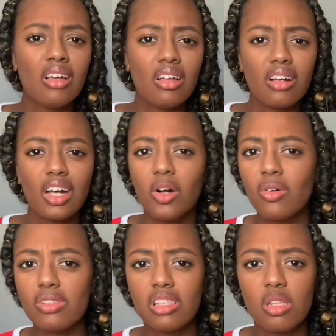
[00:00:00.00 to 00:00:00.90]
cut
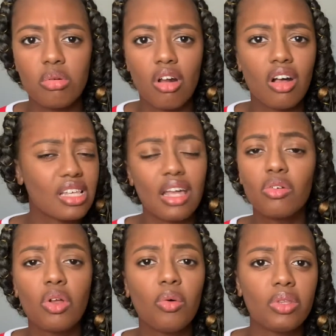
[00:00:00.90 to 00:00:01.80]
holes in their bras. I don't
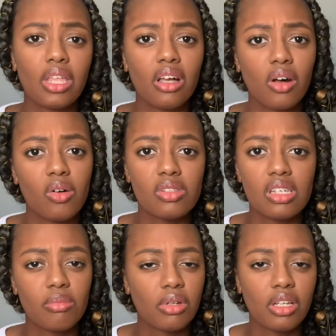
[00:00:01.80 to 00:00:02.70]
know what they cut holes
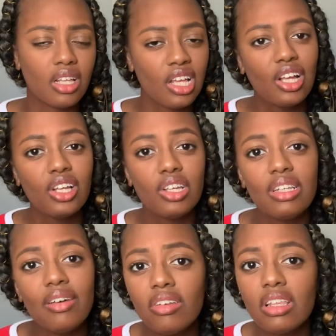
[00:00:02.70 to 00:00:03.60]
in, but you
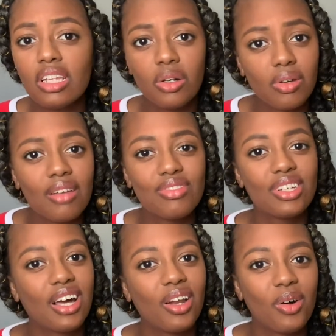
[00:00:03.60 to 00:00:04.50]
definitely don't have to
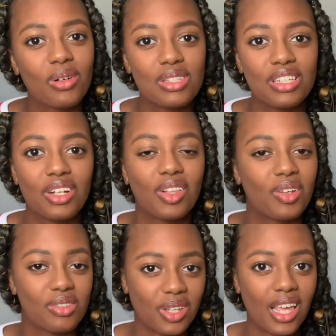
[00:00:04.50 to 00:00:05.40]
cut holes in your
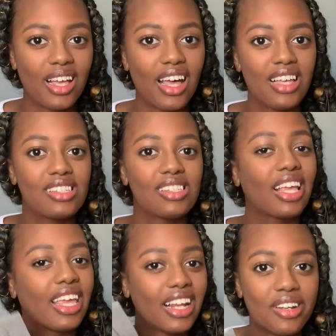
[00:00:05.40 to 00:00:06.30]
clothes, okay guys?
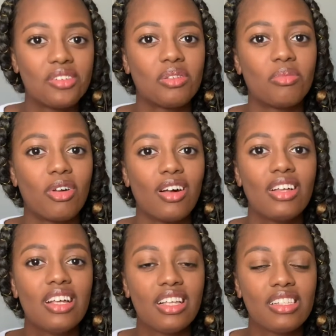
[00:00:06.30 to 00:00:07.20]
Get a nursing bra.
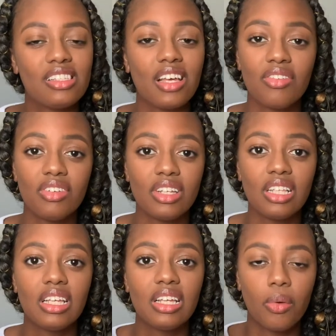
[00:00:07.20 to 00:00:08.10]
It's
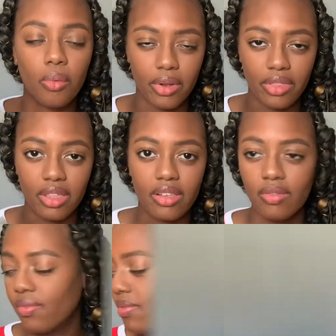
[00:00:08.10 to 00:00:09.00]
definitely worth it.
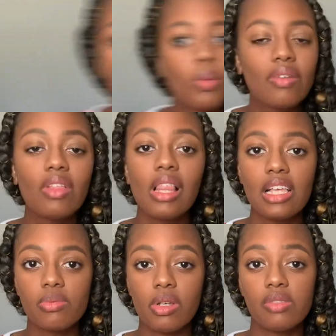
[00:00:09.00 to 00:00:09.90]
So one of the
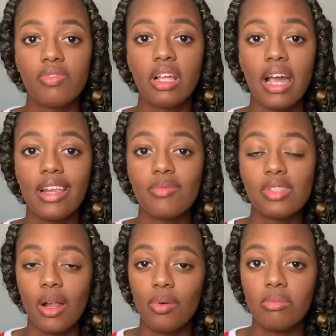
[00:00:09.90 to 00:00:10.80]
last breastfeeding items that
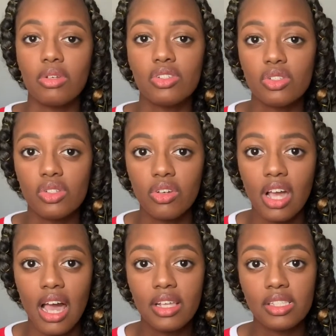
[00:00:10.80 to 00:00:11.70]
I want to mention to you
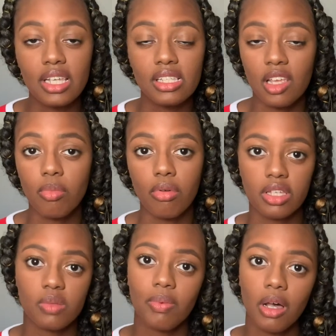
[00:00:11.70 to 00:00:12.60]
guys is a
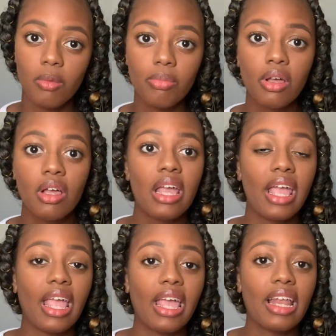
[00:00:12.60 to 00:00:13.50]
breast pump.
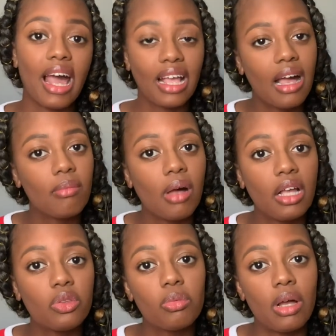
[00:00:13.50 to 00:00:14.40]
And I got mine
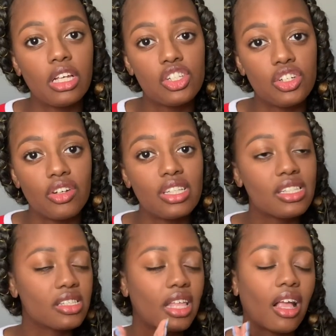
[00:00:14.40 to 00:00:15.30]
through my insurance,
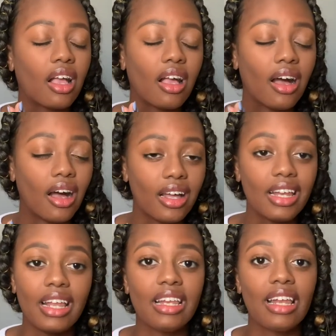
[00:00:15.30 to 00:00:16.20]
thank God. I
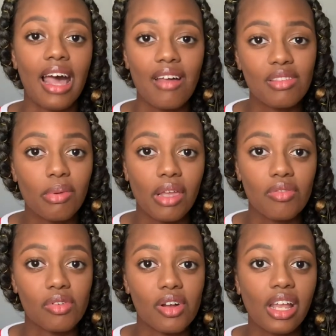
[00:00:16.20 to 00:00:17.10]
didn't have to pay
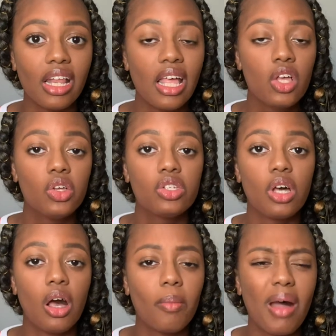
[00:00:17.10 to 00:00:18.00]
for it. So,
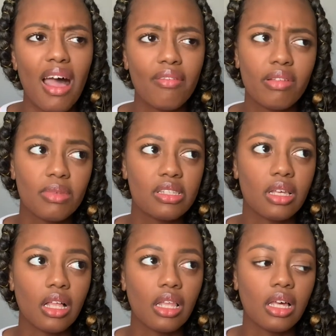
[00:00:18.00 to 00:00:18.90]
I have the
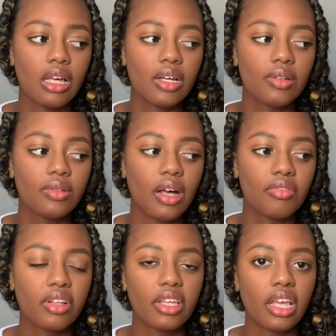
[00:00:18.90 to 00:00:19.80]
Medela, I
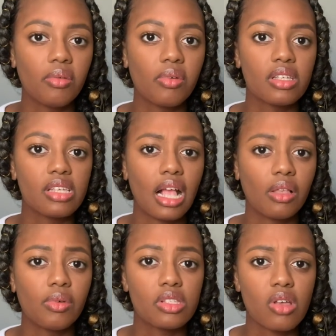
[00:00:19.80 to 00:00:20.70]
forget exactly
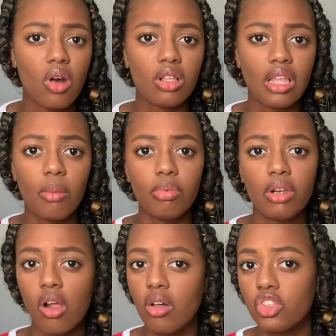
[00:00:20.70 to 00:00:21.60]
what it's called. I'll put it
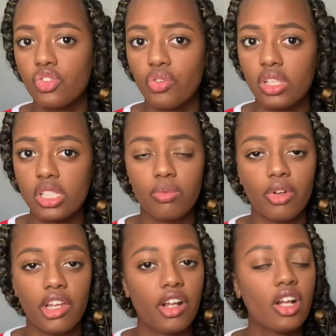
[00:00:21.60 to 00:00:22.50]
on the screen somewhere
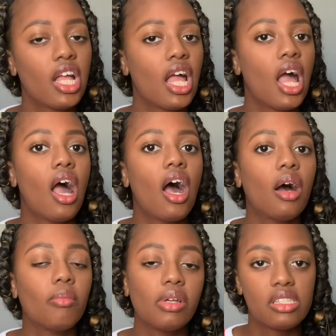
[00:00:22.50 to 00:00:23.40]
here.
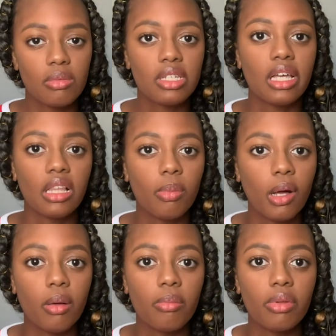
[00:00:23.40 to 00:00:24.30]
But it's a Medela
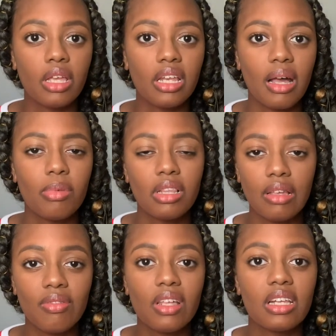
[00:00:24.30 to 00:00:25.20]
pump, and I believe
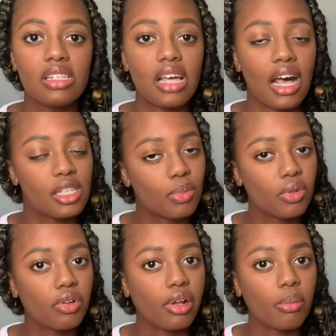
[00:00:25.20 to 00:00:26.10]
that it is hospital
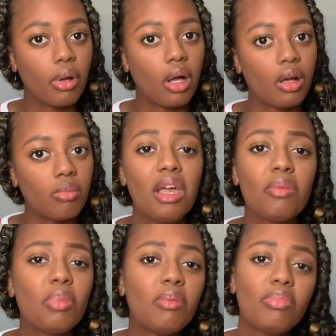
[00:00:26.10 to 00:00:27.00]
grade pump. And
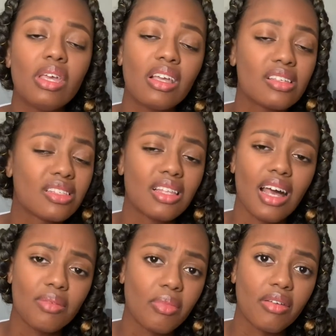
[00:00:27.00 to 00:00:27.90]
pumping is
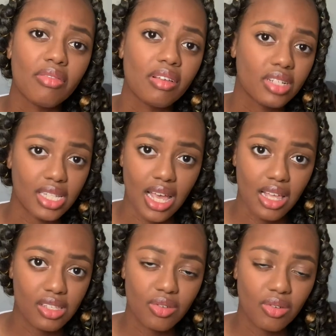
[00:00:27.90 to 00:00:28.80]
not my favorite task, you